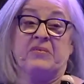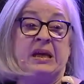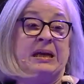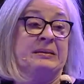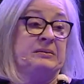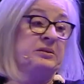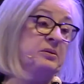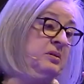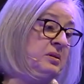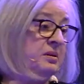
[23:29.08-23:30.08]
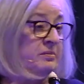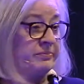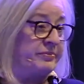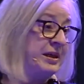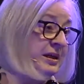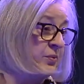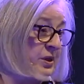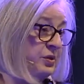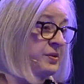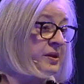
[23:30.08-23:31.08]
Yeah, like
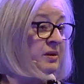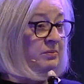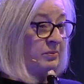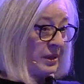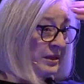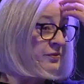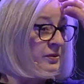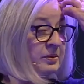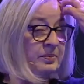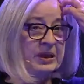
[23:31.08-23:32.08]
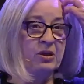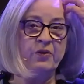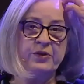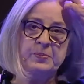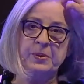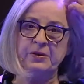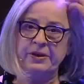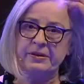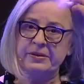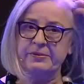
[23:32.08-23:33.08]
what you see in many office
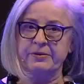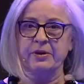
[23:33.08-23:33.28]
buildings, you